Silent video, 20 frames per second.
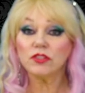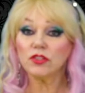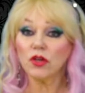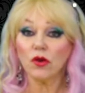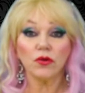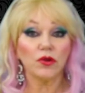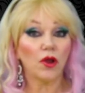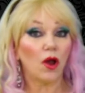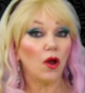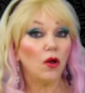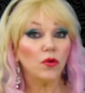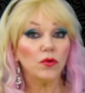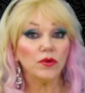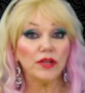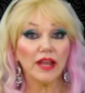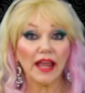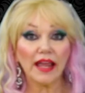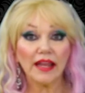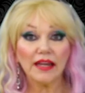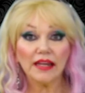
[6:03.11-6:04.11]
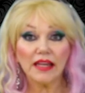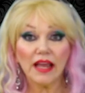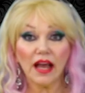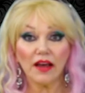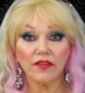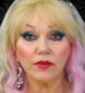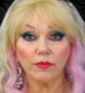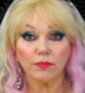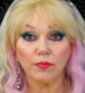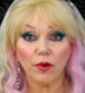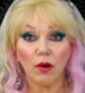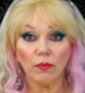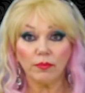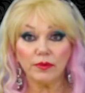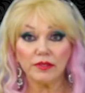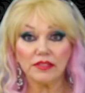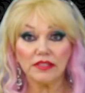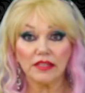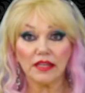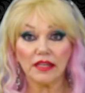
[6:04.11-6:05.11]
don't own any other
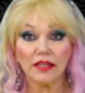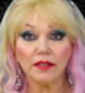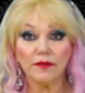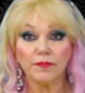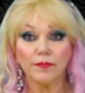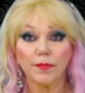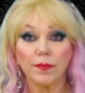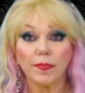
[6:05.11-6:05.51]
property,